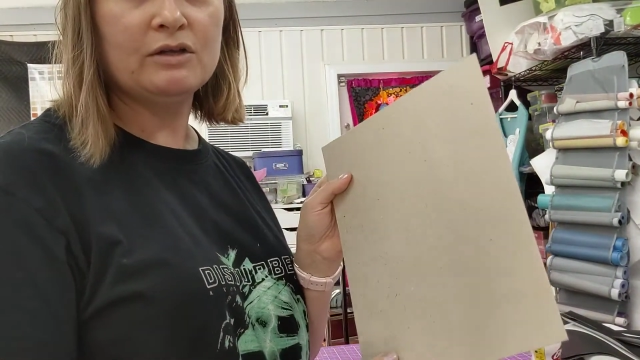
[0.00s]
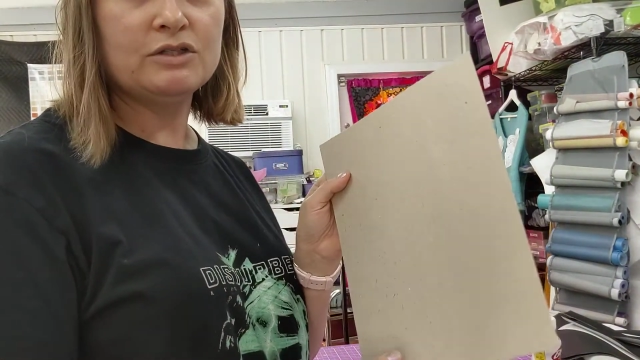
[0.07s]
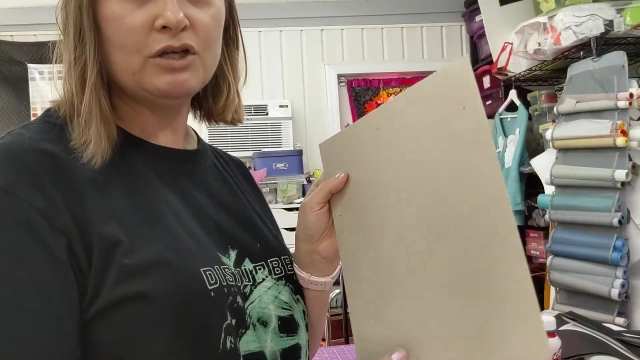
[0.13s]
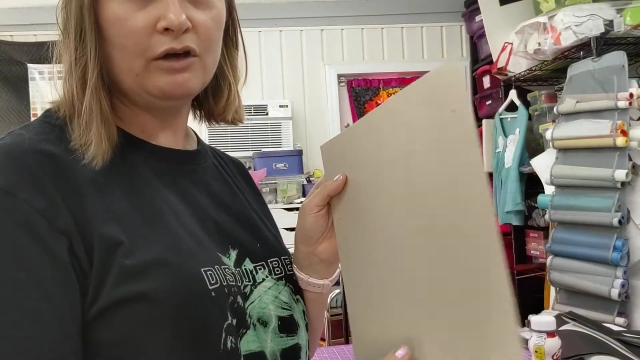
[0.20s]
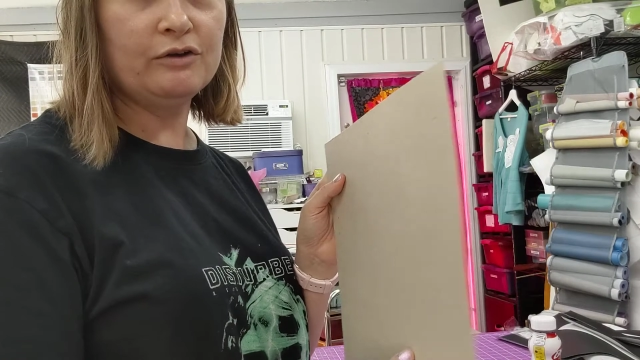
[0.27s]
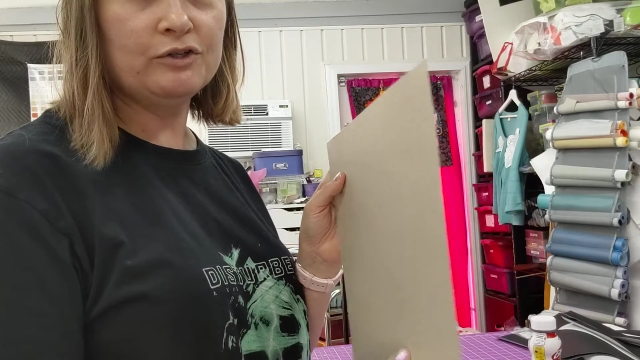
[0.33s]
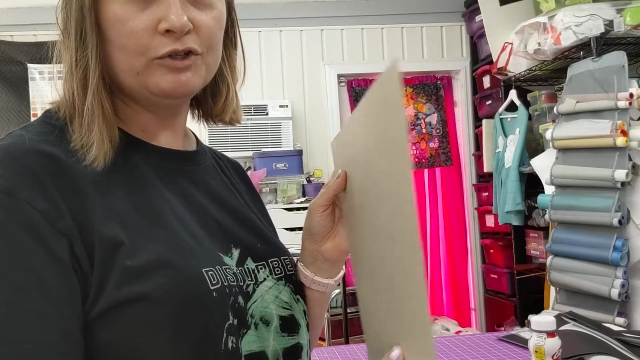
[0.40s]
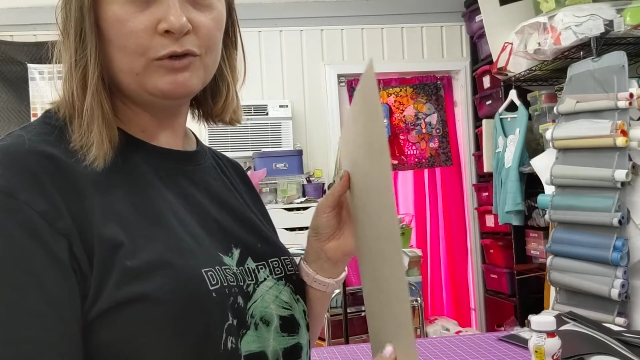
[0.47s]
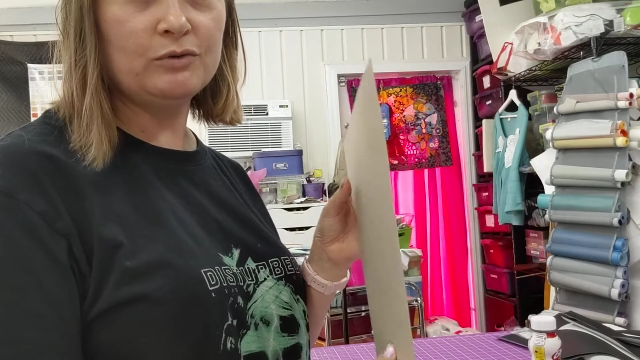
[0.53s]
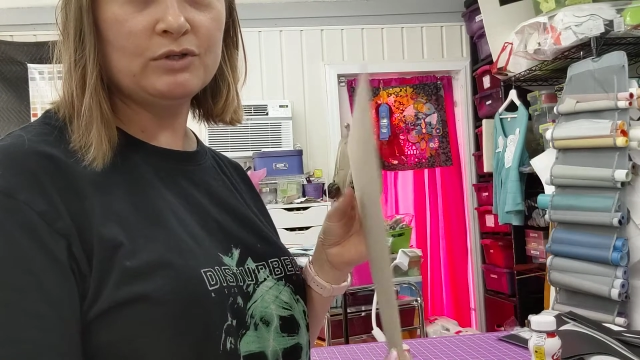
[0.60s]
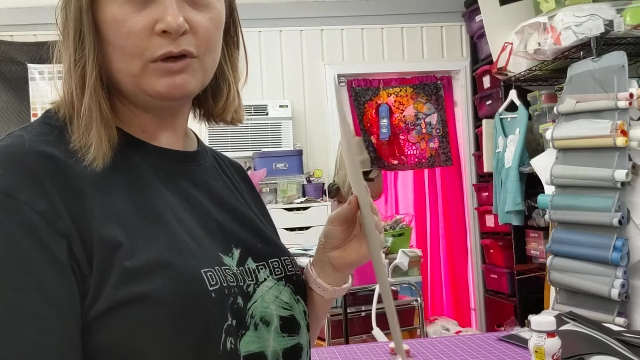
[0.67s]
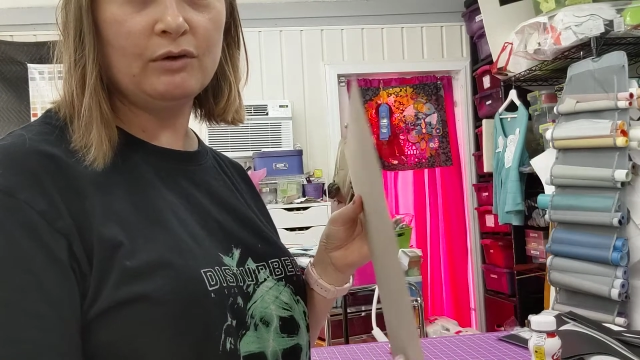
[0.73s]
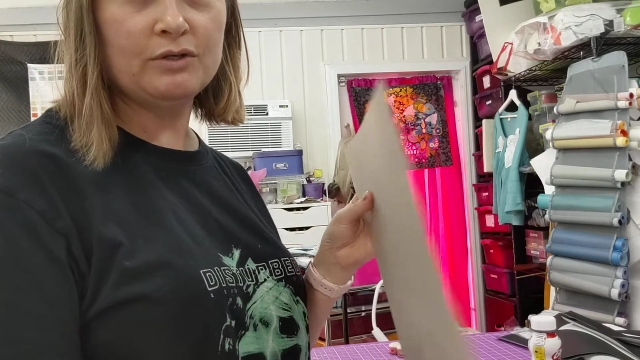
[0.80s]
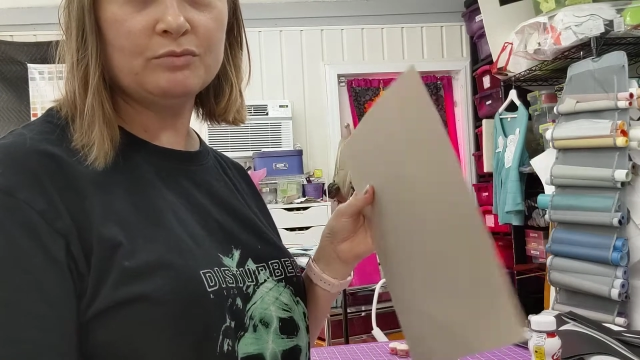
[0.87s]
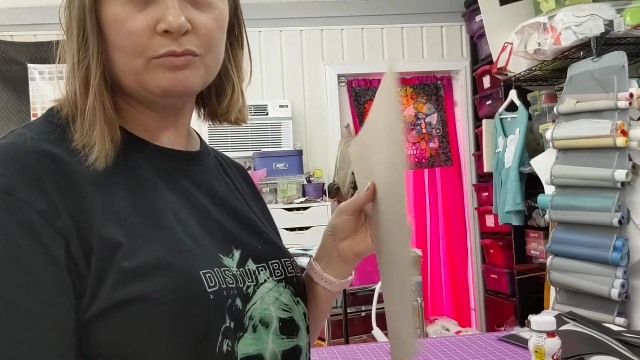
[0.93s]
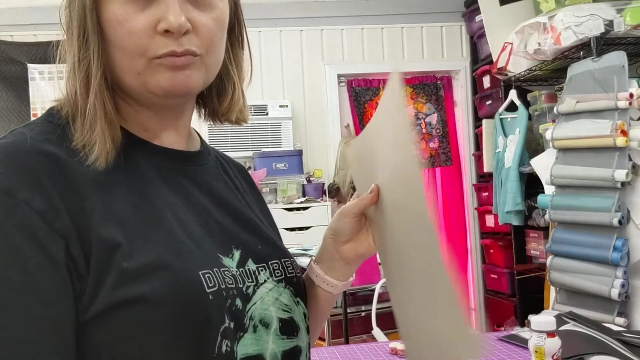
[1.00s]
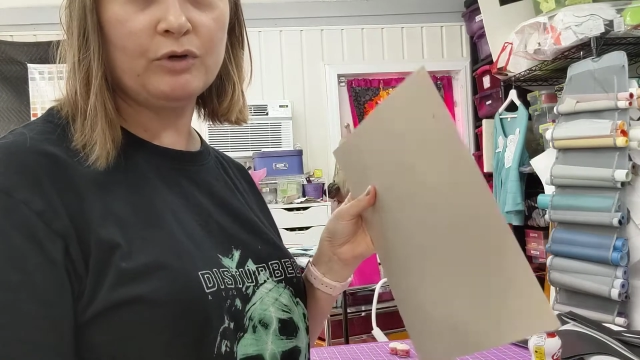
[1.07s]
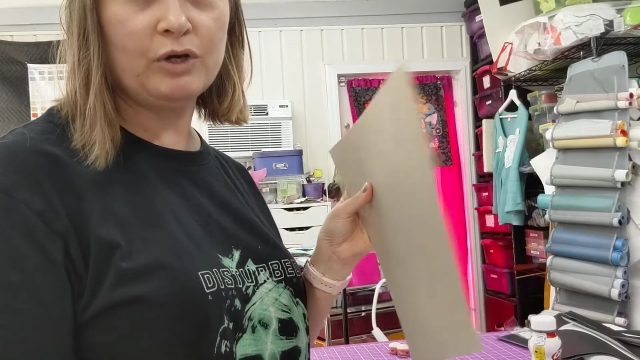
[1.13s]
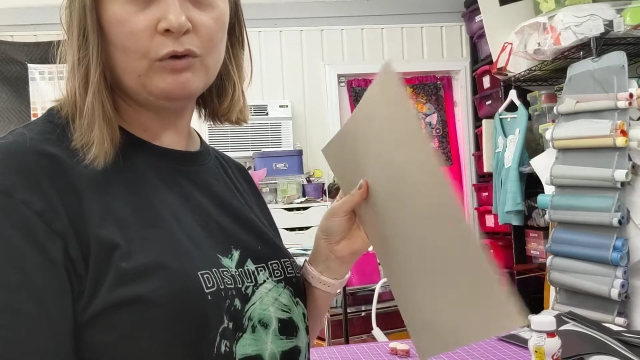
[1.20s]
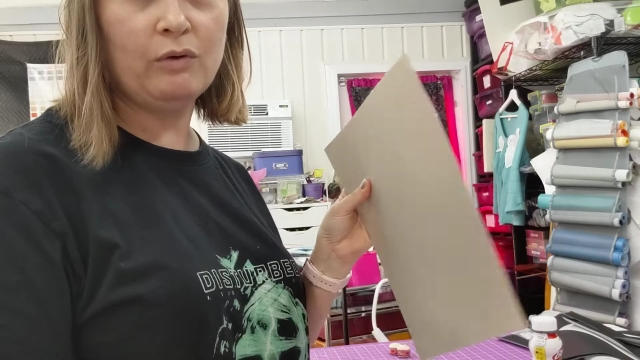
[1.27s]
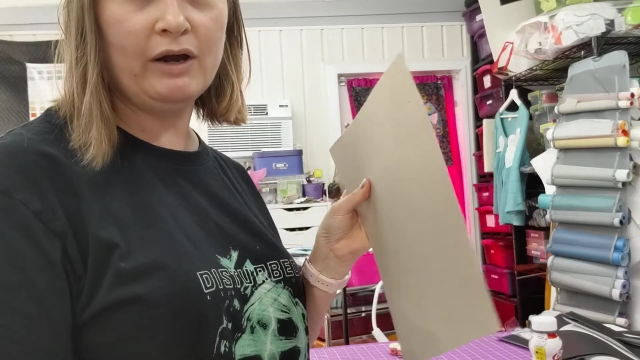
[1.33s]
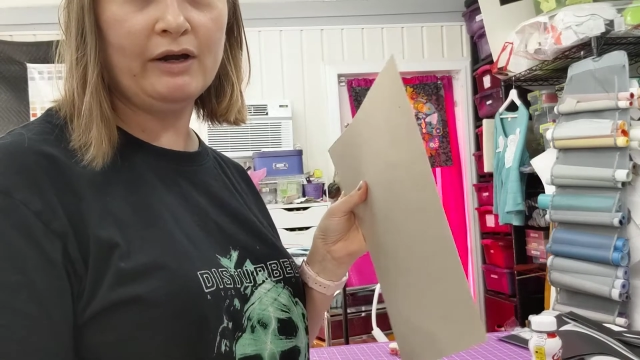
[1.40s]
doll shoes always
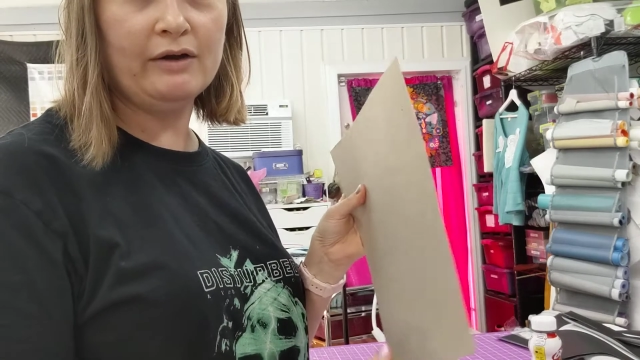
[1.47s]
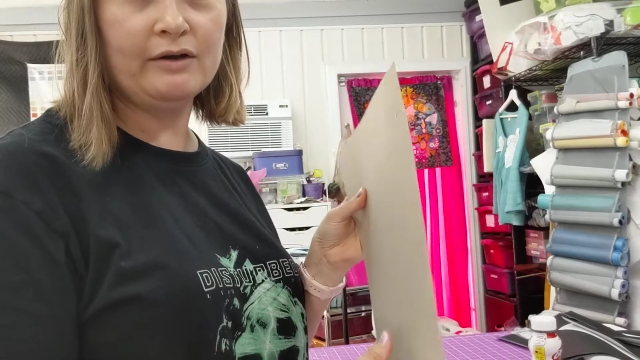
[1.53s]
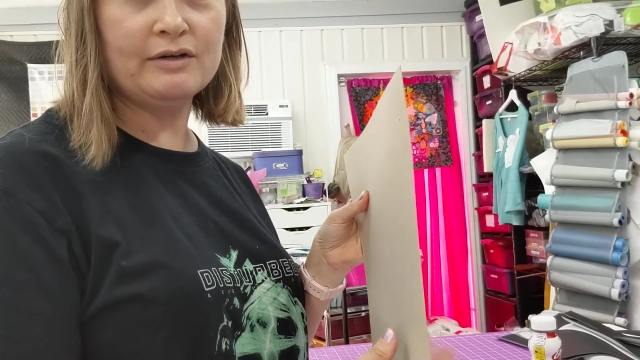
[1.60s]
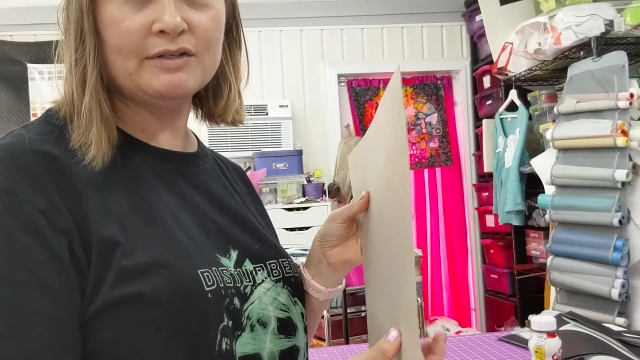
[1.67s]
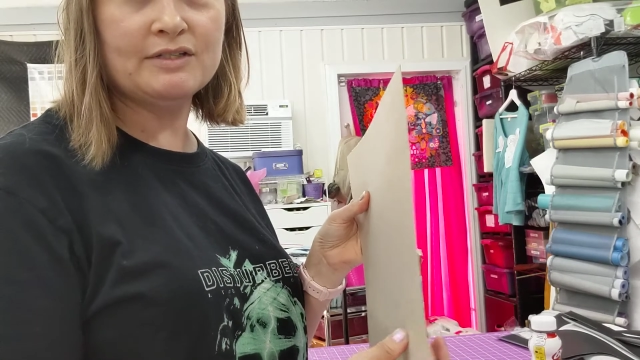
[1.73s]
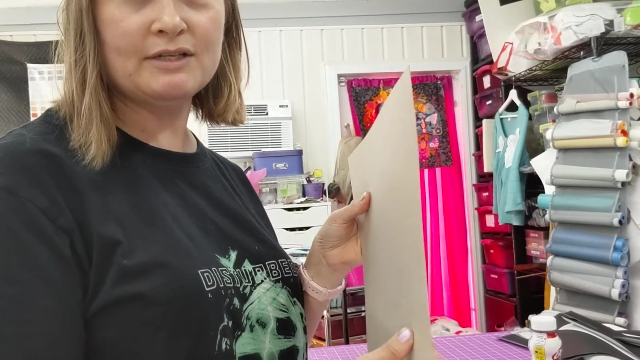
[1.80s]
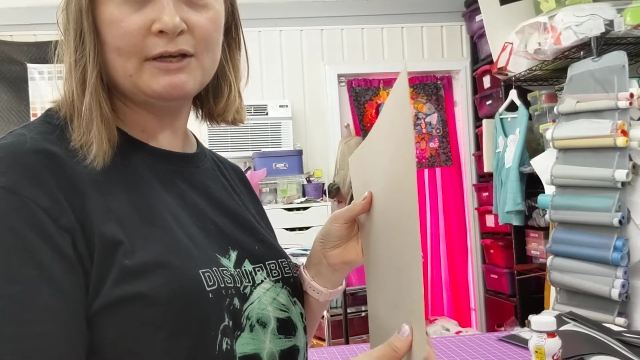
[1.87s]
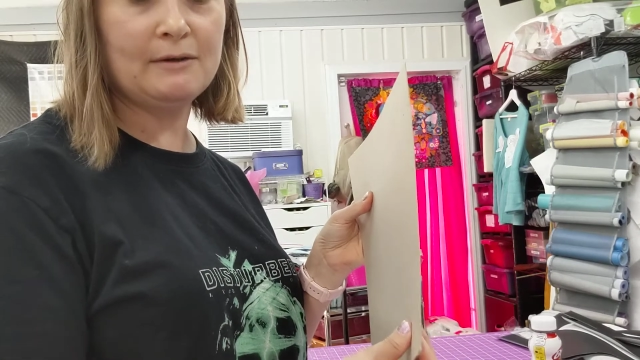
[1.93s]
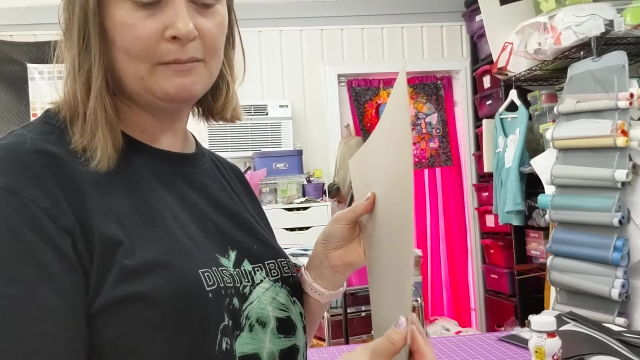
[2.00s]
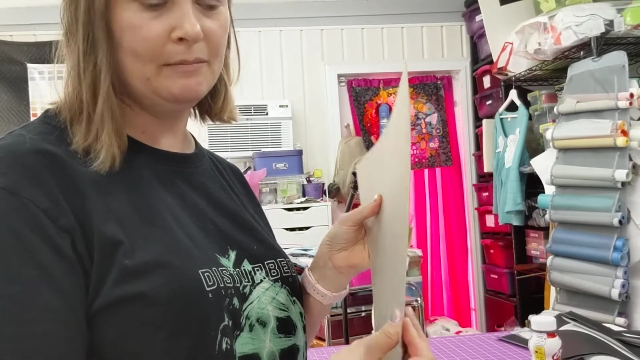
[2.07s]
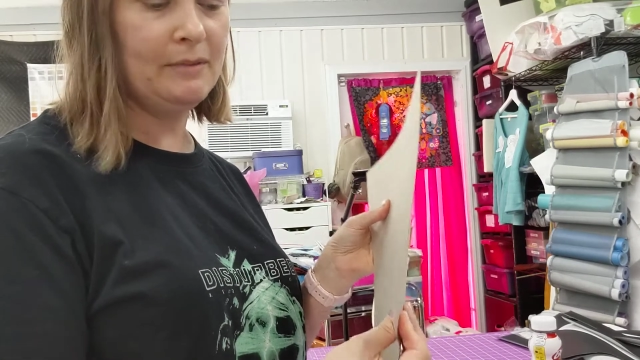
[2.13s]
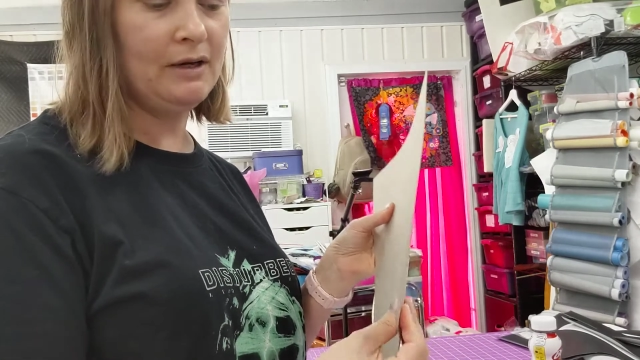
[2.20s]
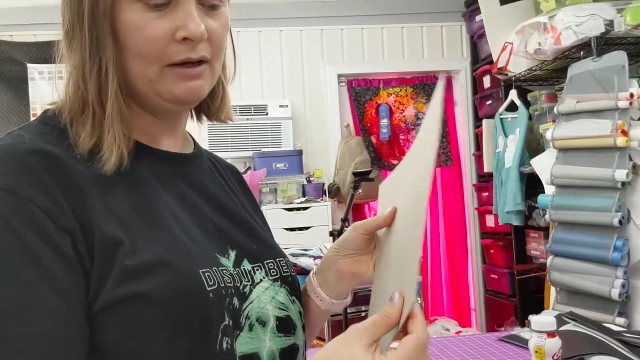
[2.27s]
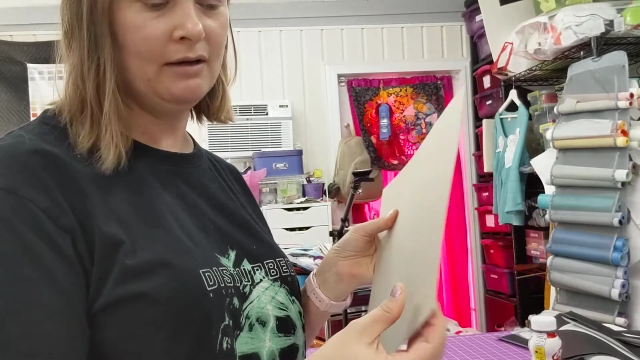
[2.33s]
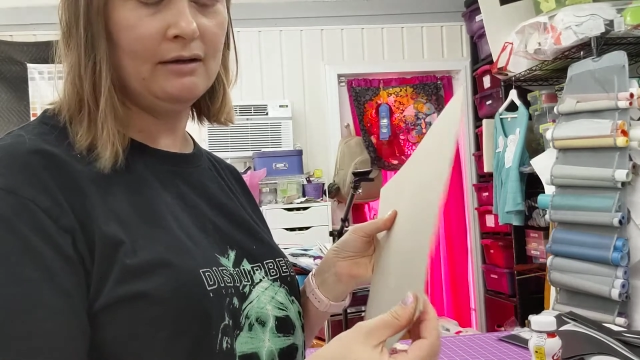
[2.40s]
require some